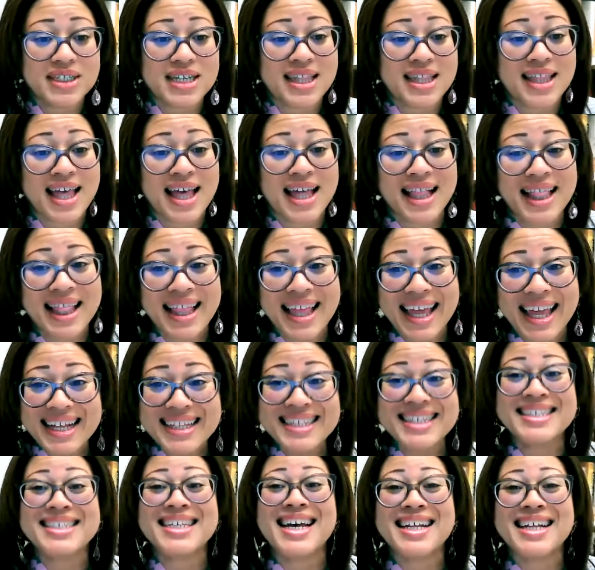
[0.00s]
and that link
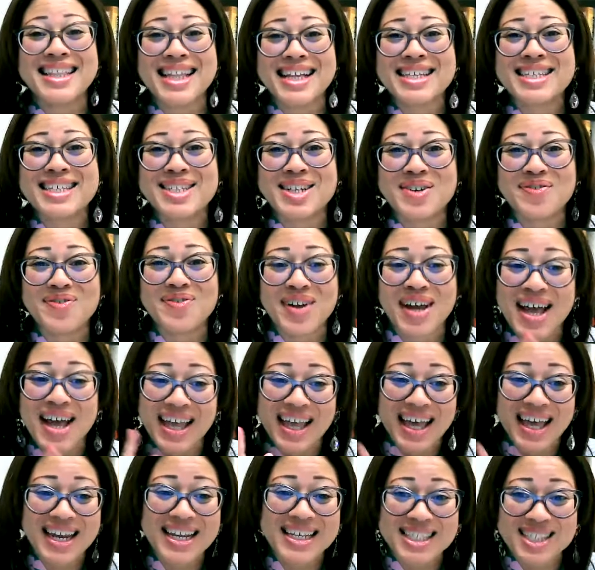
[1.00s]
to take that survey
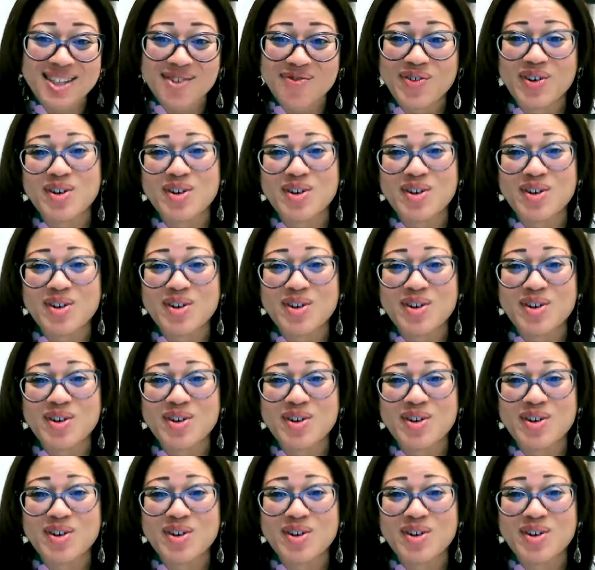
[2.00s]
again is the